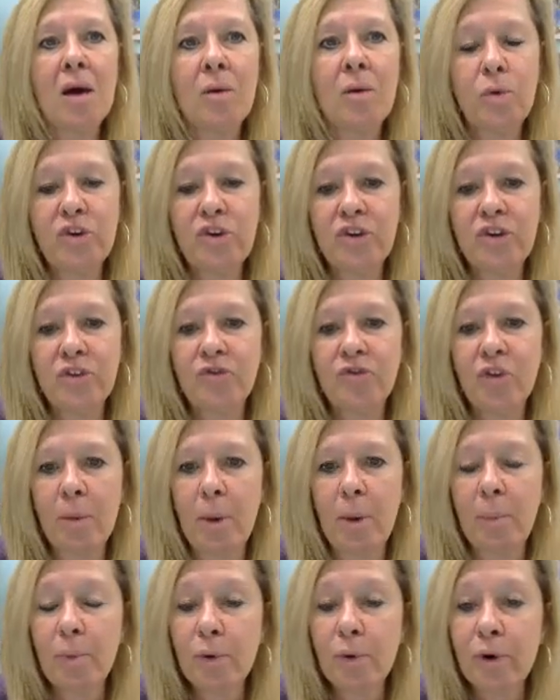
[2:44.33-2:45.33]
which is from
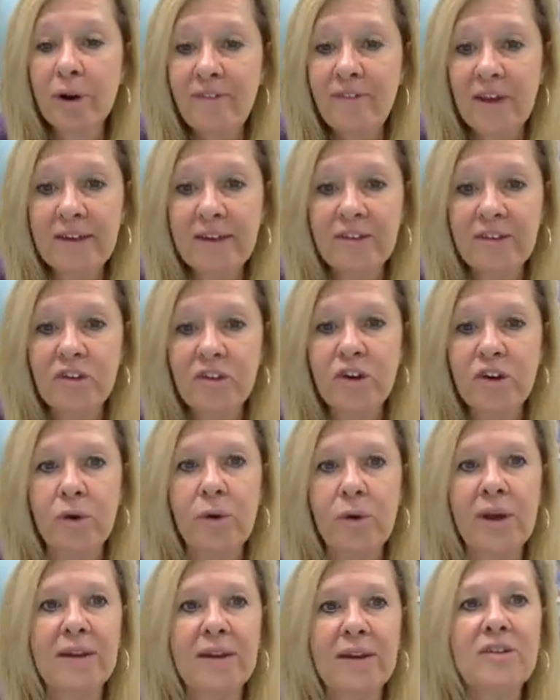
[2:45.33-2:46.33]
a previous
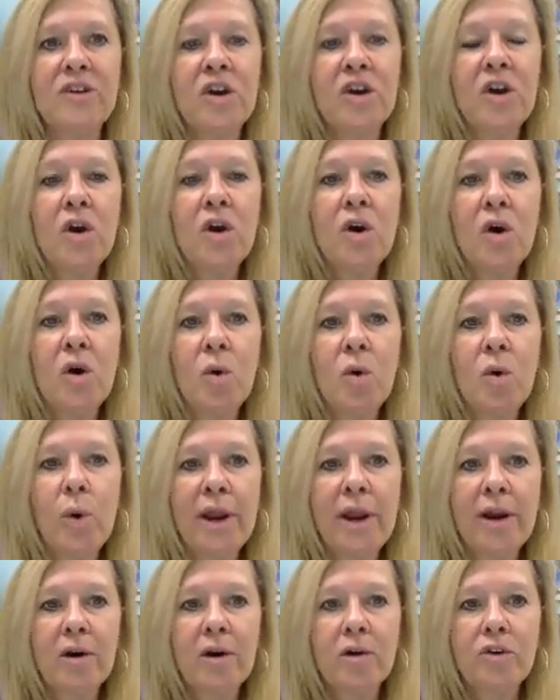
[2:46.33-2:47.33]
student
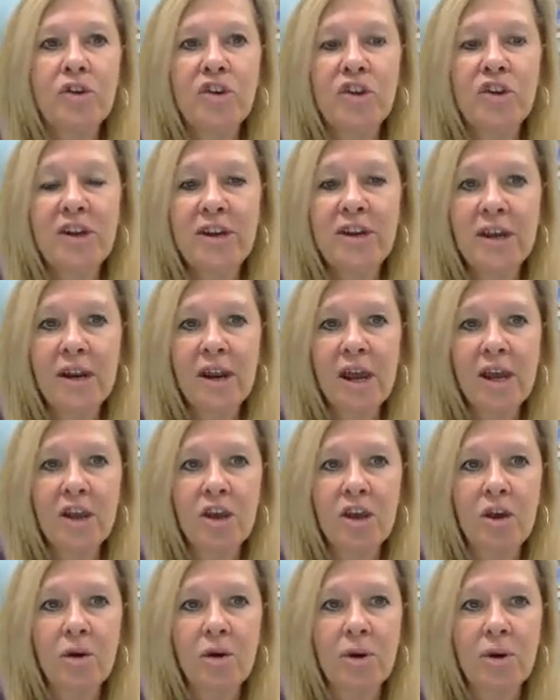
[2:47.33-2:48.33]
where she did a
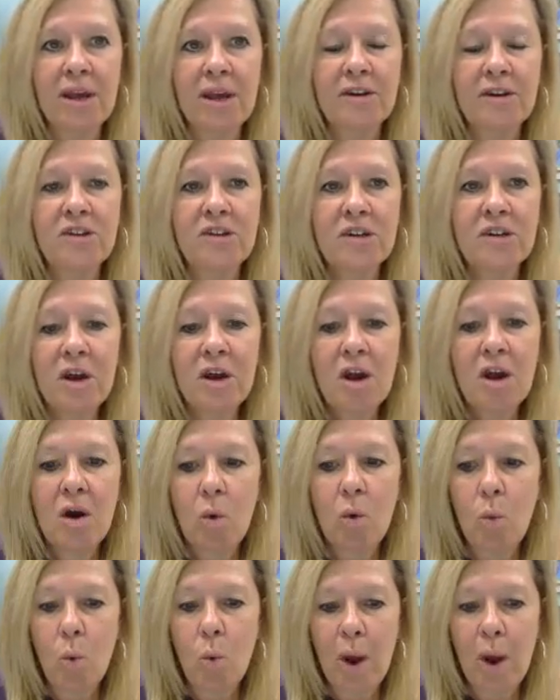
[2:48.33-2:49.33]
unit
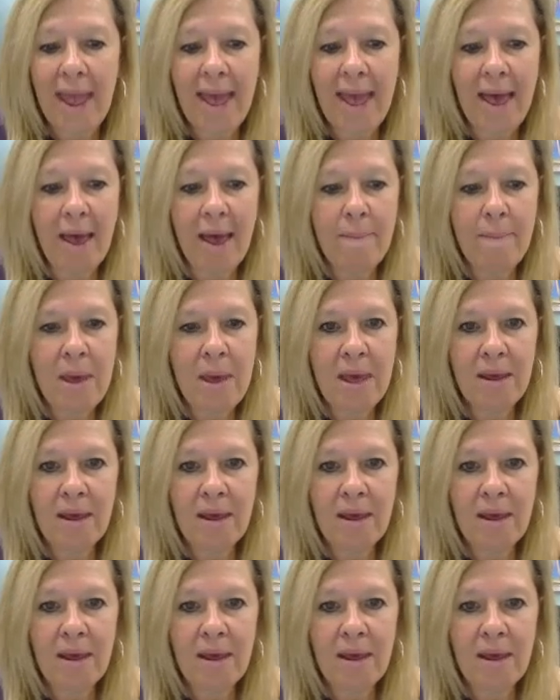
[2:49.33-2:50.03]
web